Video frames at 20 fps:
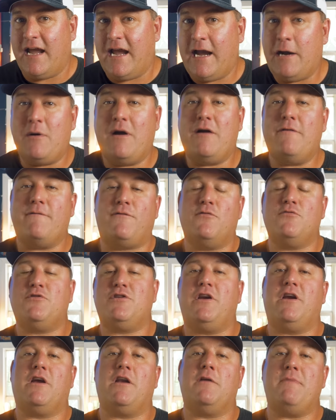how helpful
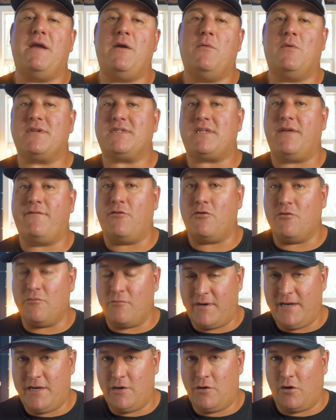are you going to be once they've
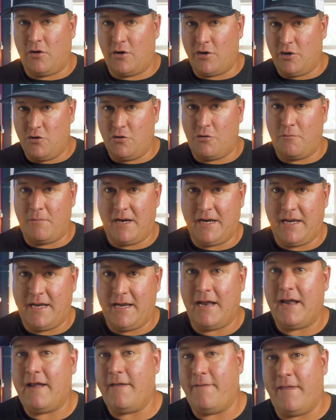already got your
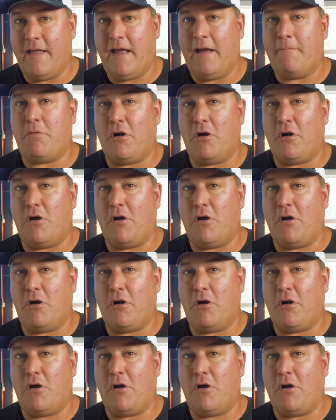money in their